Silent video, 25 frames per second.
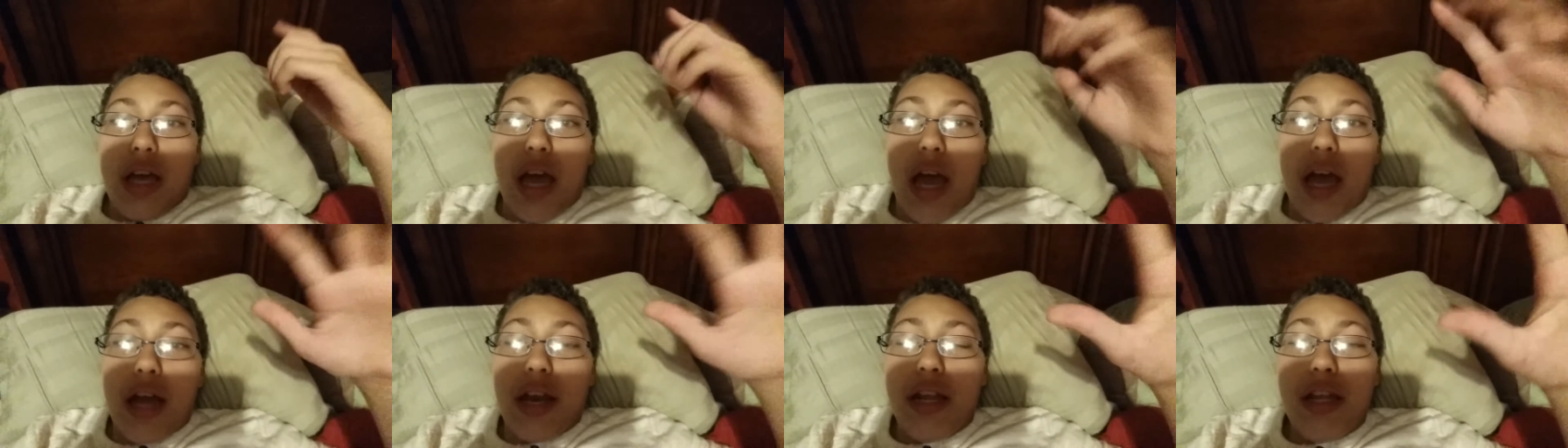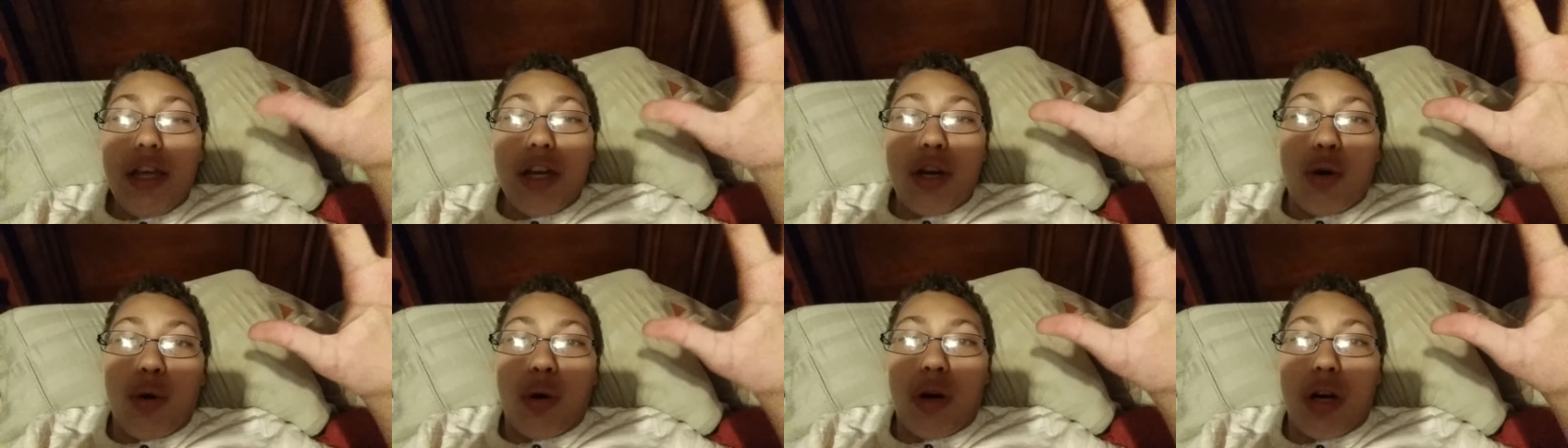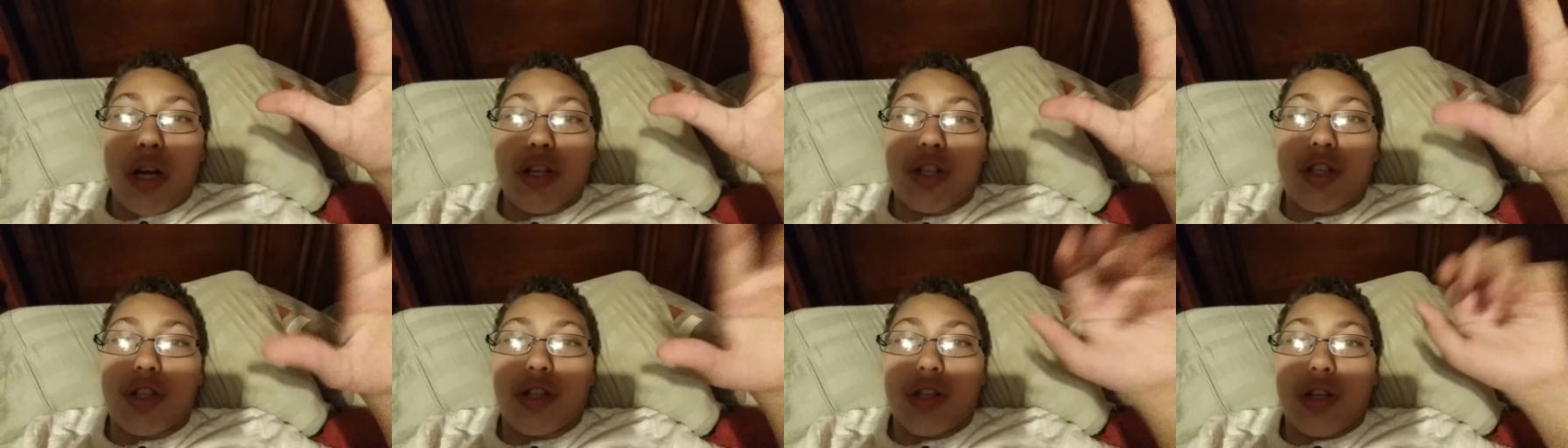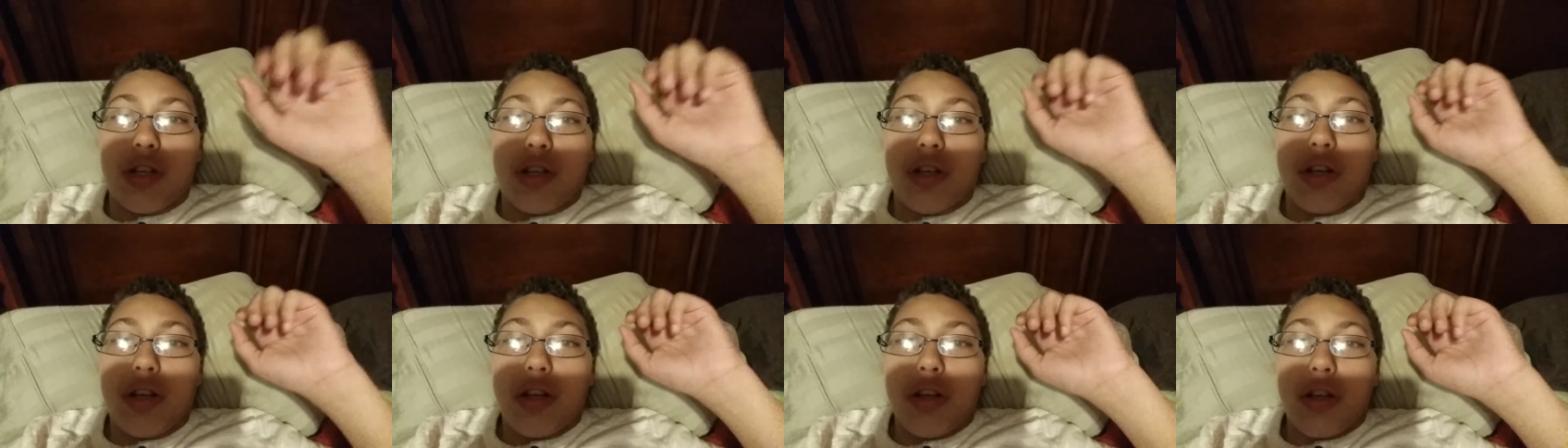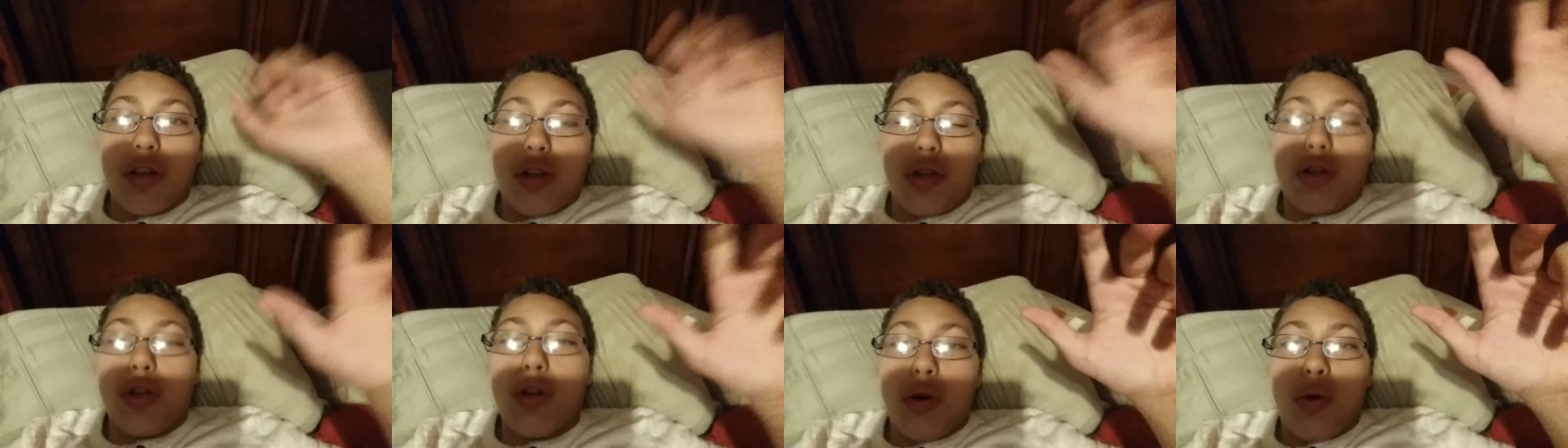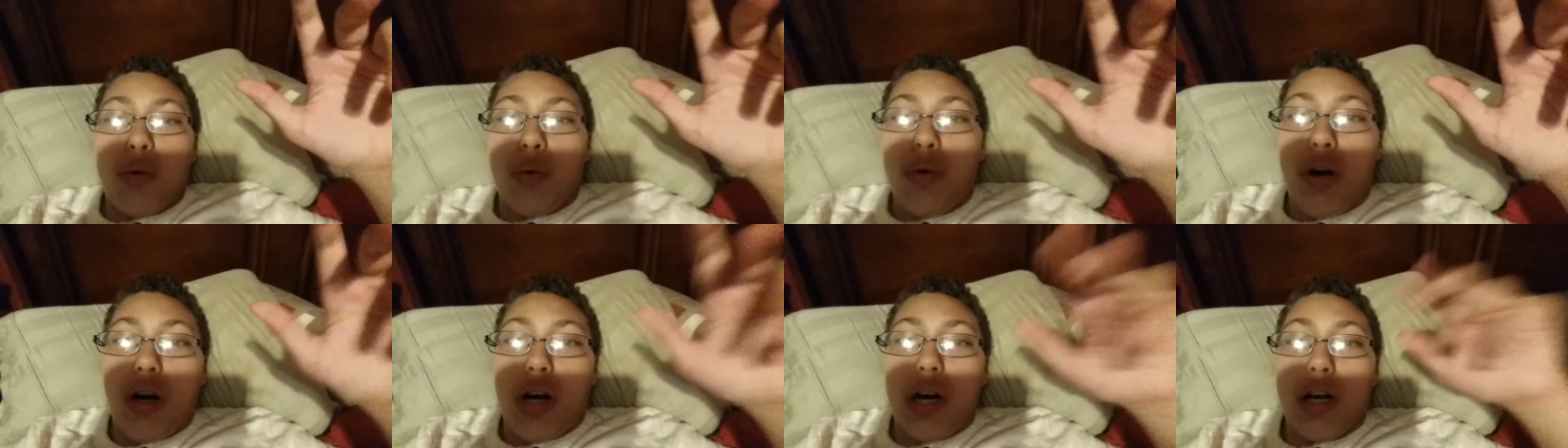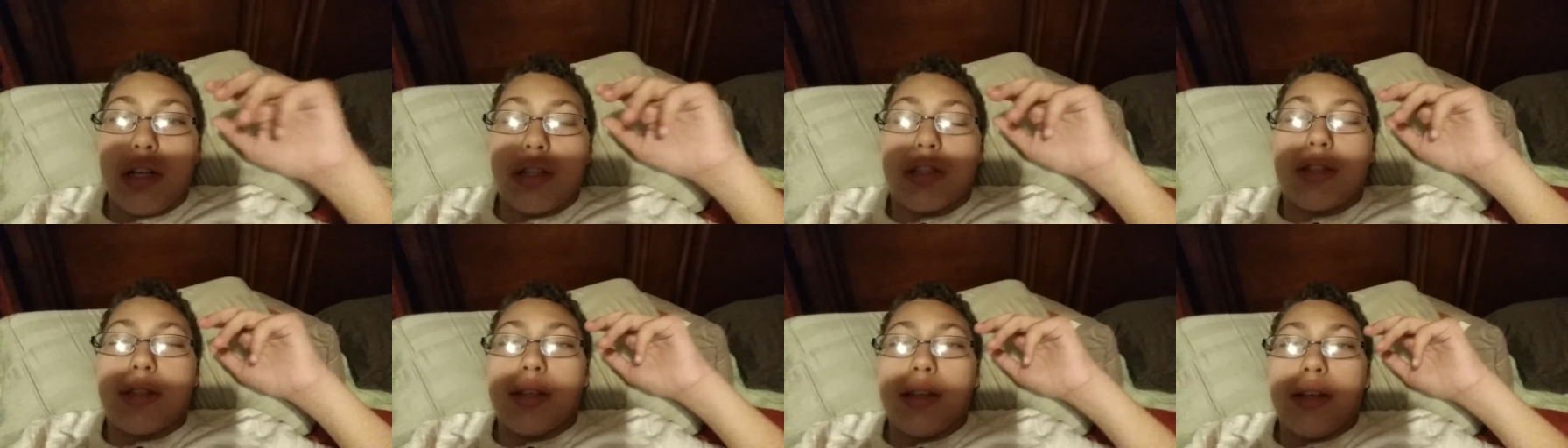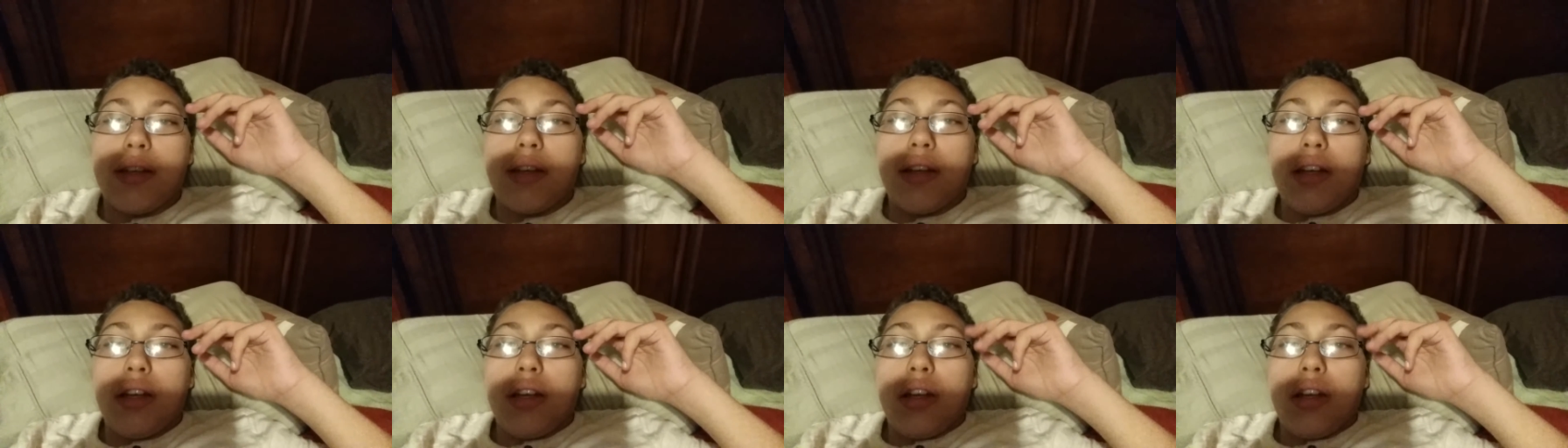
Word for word: any question you want.